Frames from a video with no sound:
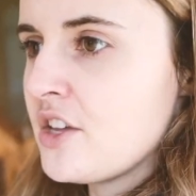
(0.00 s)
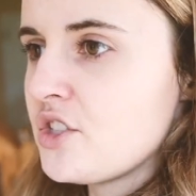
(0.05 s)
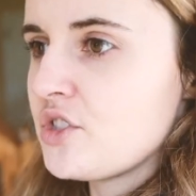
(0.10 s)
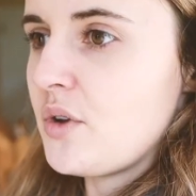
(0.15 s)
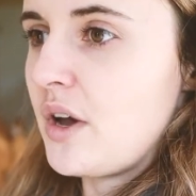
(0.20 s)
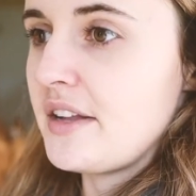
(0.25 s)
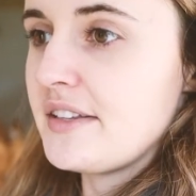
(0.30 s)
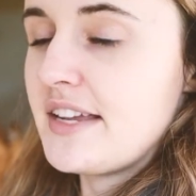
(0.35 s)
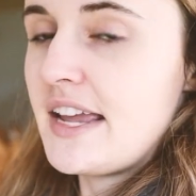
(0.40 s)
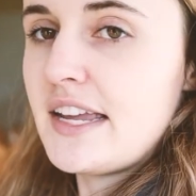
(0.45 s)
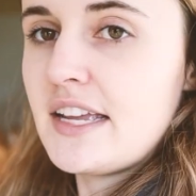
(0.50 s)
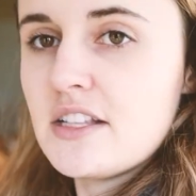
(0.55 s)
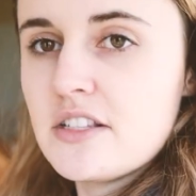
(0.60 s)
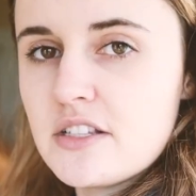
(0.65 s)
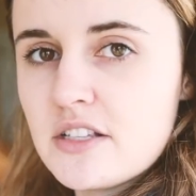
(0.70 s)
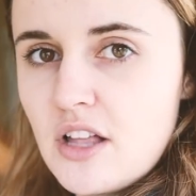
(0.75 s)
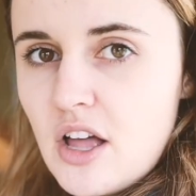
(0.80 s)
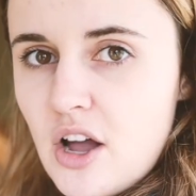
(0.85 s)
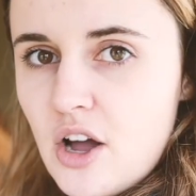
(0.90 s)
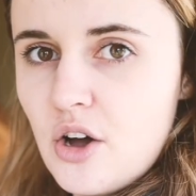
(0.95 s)
So I'll take it
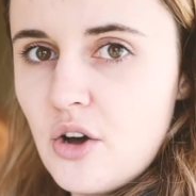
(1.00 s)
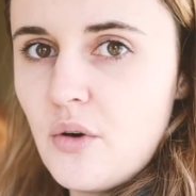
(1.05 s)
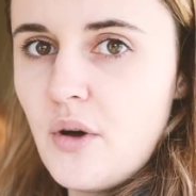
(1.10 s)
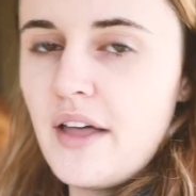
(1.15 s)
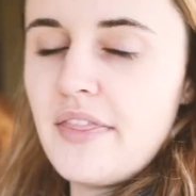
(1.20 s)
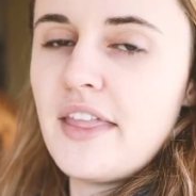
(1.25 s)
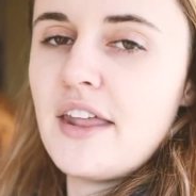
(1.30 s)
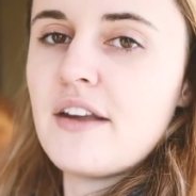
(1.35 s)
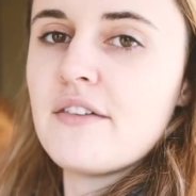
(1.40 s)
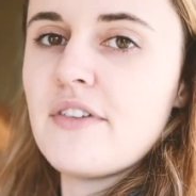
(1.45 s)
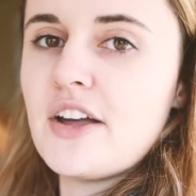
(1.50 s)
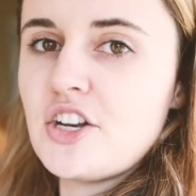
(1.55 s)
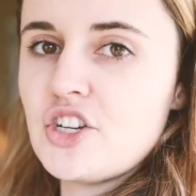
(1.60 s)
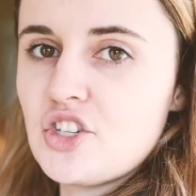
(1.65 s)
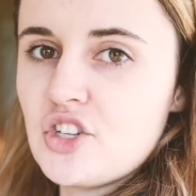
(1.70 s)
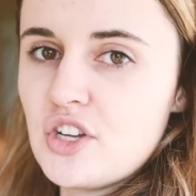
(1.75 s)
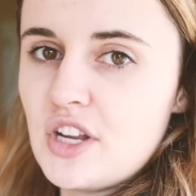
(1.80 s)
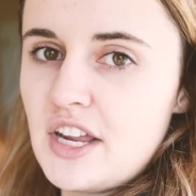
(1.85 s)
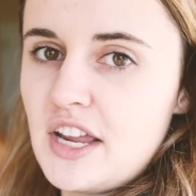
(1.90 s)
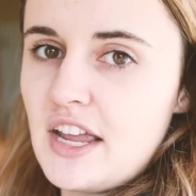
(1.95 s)
slow, and then
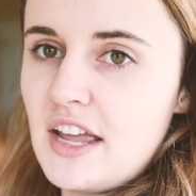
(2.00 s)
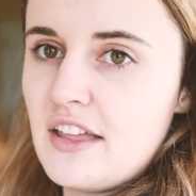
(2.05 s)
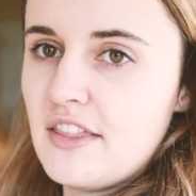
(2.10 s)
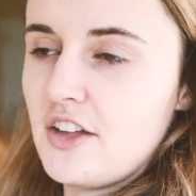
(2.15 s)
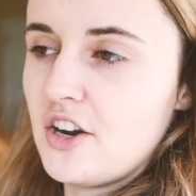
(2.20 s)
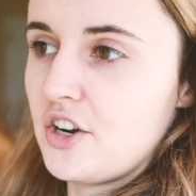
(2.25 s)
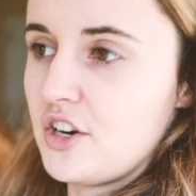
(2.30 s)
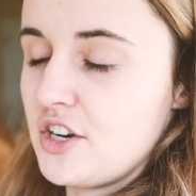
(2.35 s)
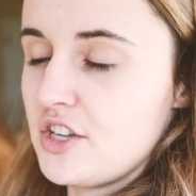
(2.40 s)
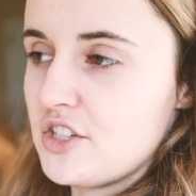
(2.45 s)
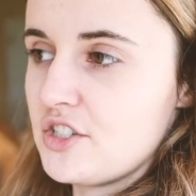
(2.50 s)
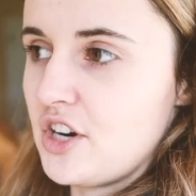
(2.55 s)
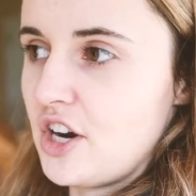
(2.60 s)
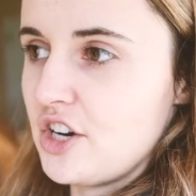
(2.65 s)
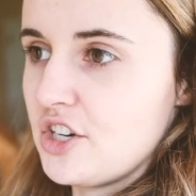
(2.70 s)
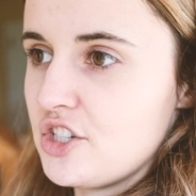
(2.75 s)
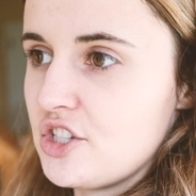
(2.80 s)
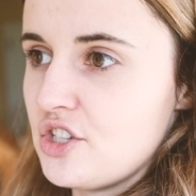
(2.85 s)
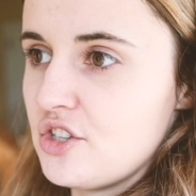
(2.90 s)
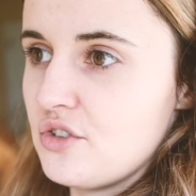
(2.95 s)
eventually they're gonna
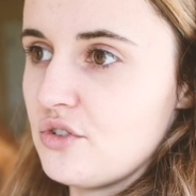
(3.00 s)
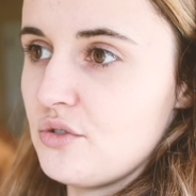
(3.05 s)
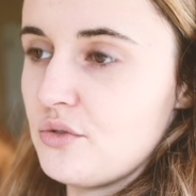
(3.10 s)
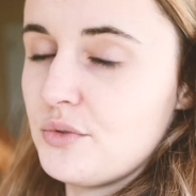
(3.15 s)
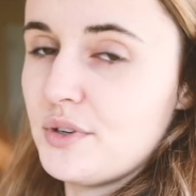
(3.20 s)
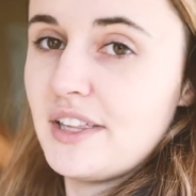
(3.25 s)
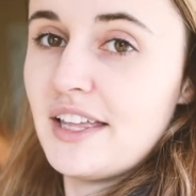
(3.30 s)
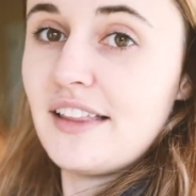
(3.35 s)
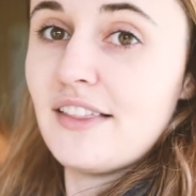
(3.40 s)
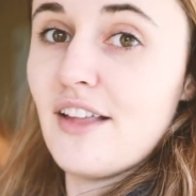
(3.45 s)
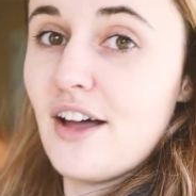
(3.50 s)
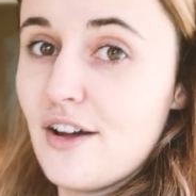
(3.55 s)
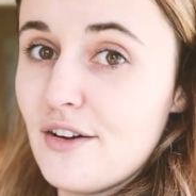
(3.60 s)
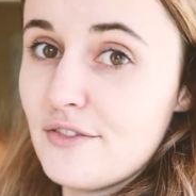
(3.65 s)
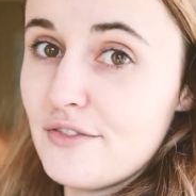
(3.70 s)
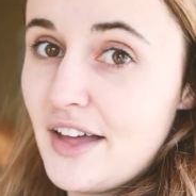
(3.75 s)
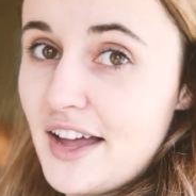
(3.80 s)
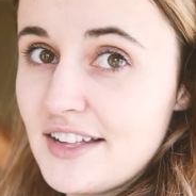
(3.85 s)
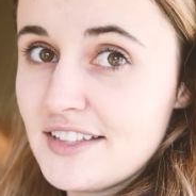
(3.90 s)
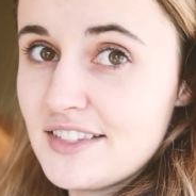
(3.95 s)
start to really
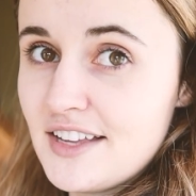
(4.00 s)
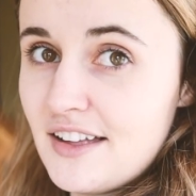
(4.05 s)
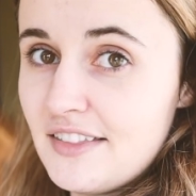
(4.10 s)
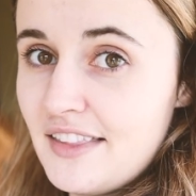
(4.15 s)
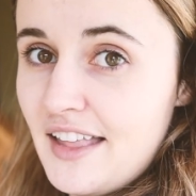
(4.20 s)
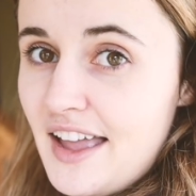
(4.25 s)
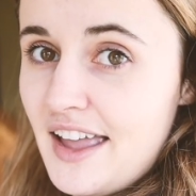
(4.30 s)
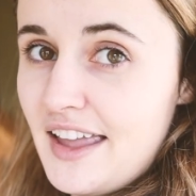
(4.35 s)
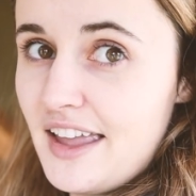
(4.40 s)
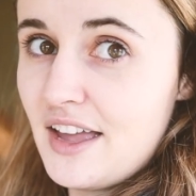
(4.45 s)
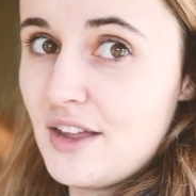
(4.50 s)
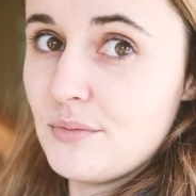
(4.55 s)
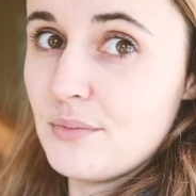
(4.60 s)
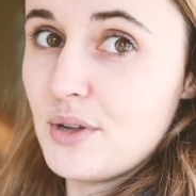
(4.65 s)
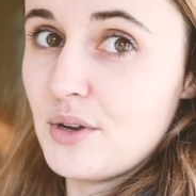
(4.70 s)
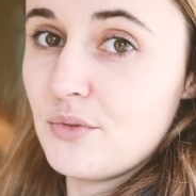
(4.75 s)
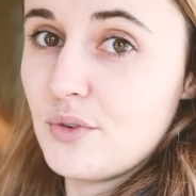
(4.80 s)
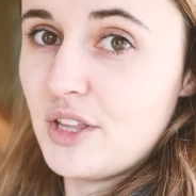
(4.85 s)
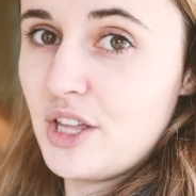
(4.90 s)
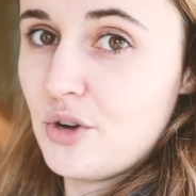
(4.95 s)
love that sunlight and
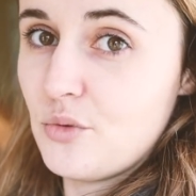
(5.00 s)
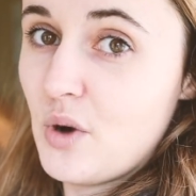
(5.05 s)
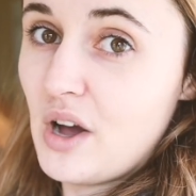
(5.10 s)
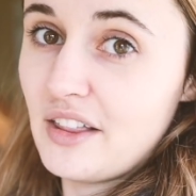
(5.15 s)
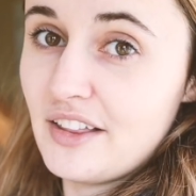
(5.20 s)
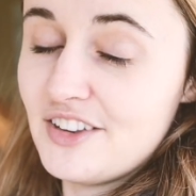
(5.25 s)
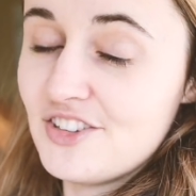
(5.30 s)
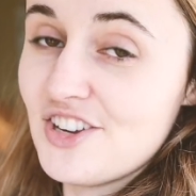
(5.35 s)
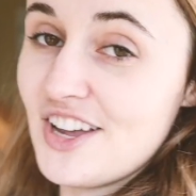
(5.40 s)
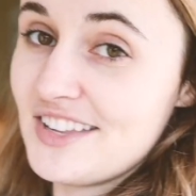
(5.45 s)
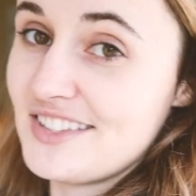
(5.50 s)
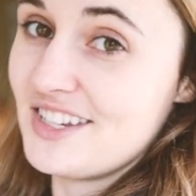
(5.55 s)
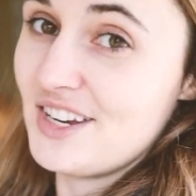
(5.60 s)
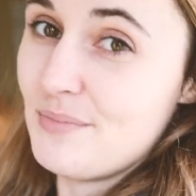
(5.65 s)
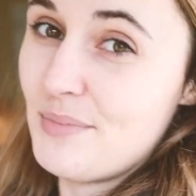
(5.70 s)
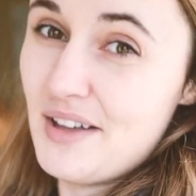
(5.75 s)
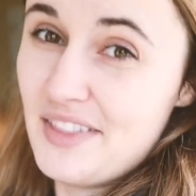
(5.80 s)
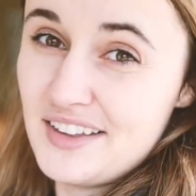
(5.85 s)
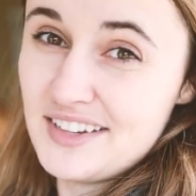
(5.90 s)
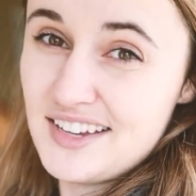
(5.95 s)
be really well
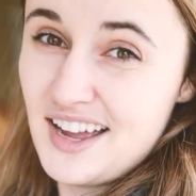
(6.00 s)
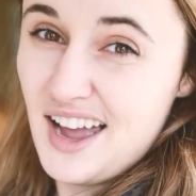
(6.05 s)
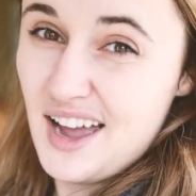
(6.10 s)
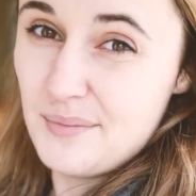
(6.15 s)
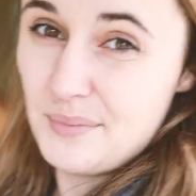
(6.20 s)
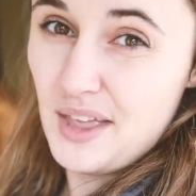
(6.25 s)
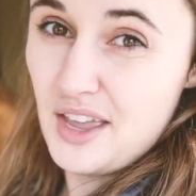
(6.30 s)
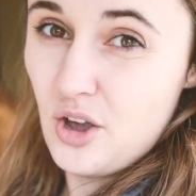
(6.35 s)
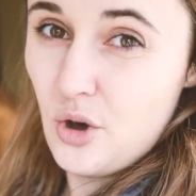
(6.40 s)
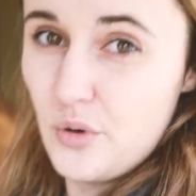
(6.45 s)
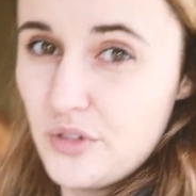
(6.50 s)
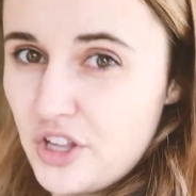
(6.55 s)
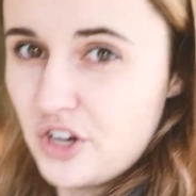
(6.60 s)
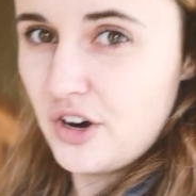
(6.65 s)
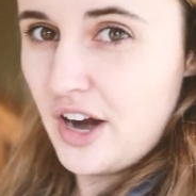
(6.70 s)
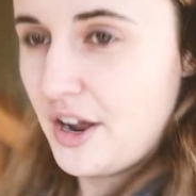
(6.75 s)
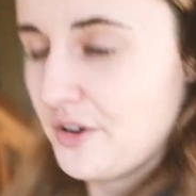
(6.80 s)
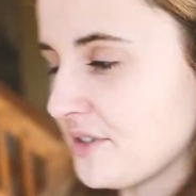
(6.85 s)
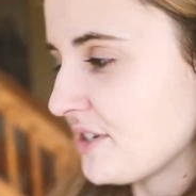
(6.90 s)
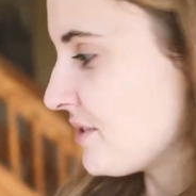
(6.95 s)
adjusted by the time they go in the
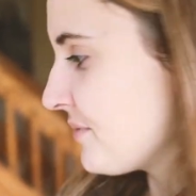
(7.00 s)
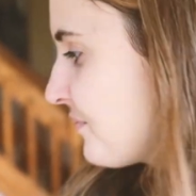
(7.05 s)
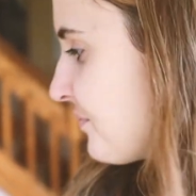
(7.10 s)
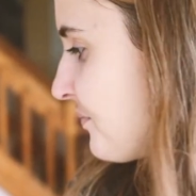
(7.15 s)
ground.